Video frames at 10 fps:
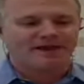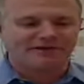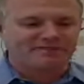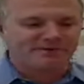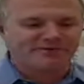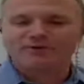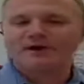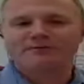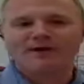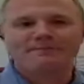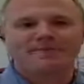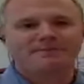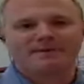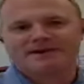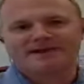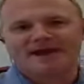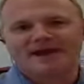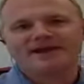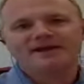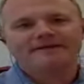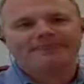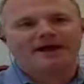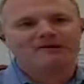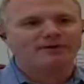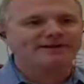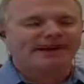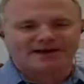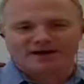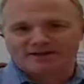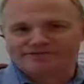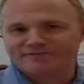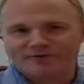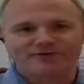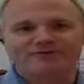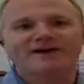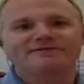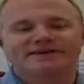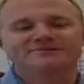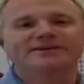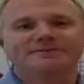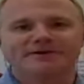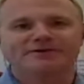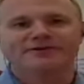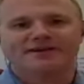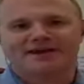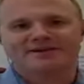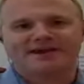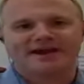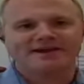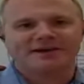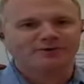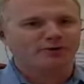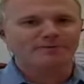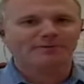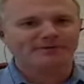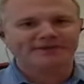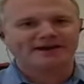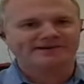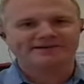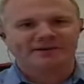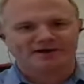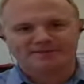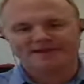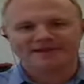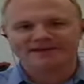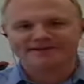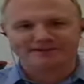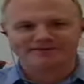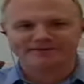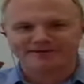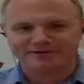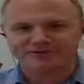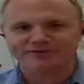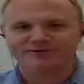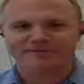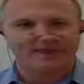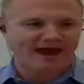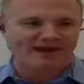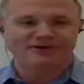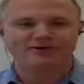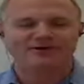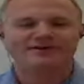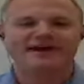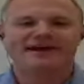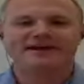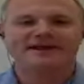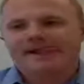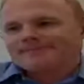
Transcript: Is before I wrap up any day, I write down the first five things I'm going to do the next day. And normally, what that is is on my list of to dos from that current day.